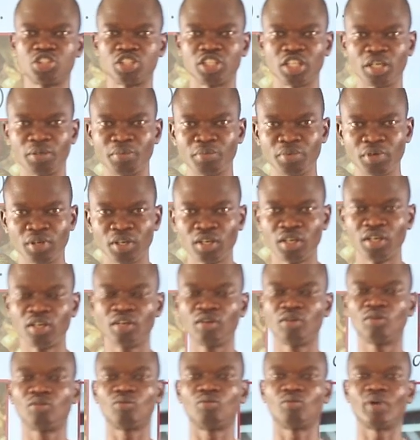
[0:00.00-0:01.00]
shape
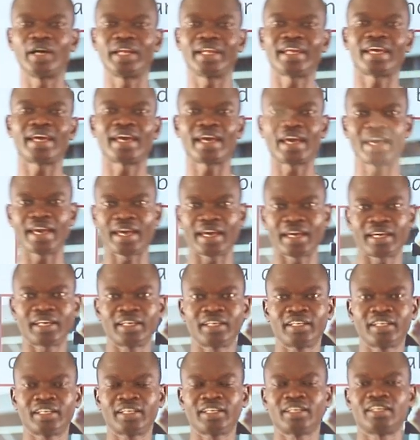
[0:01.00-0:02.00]
when
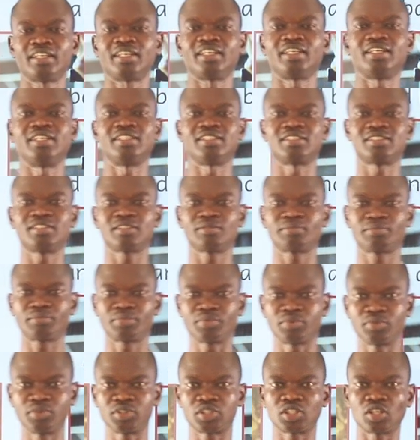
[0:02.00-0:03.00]
air is
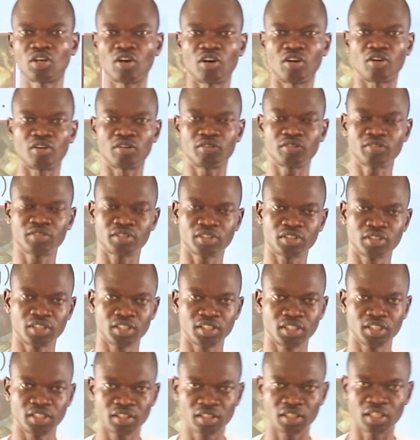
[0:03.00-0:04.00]
put or
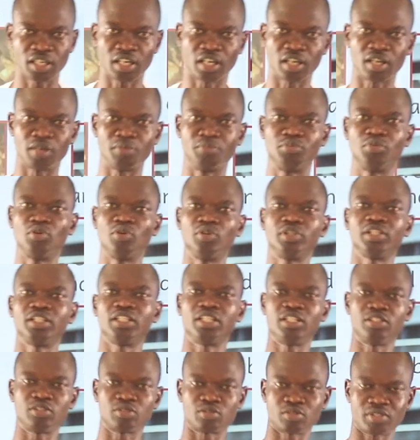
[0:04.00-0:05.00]

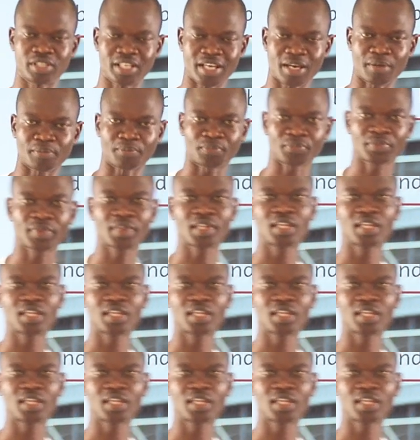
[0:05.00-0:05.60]
blown into them.